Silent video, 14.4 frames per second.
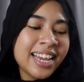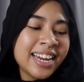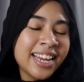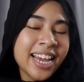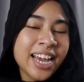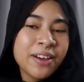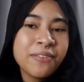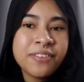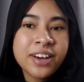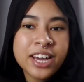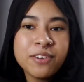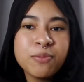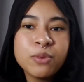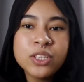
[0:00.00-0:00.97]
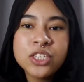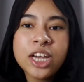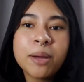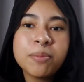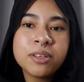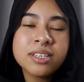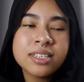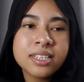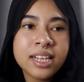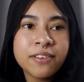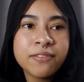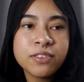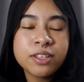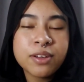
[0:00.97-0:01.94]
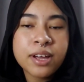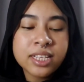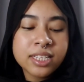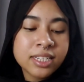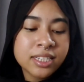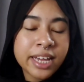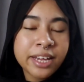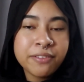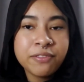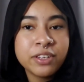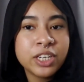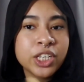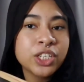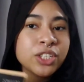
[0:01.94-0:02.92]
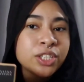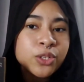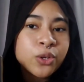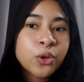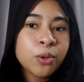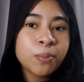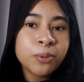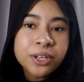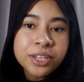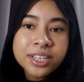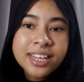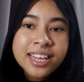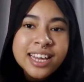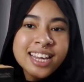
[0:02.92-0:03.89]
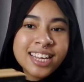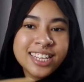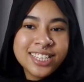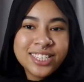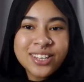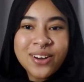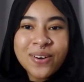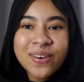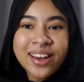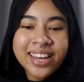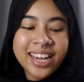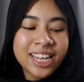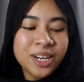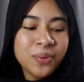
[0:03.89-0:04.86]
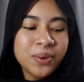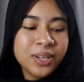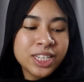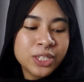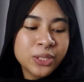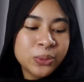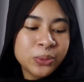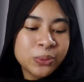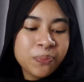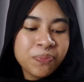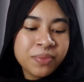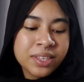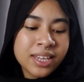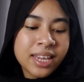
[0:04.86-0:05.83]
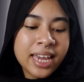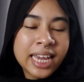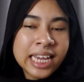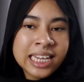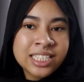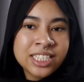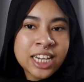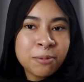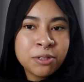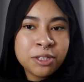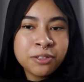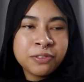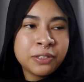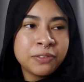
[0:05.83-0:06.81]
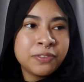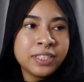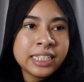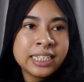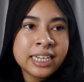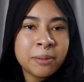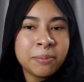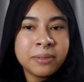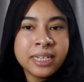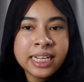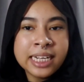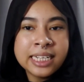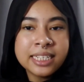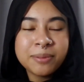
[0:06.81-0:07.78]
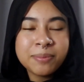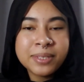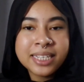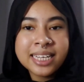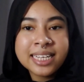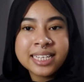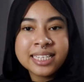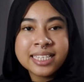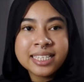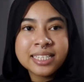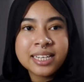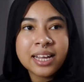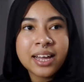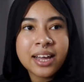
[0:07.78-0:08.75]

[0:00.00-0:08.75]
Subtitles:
and I have 5 more chapters left until I finish this whole book. So I kind of want to do a chapter 15 update because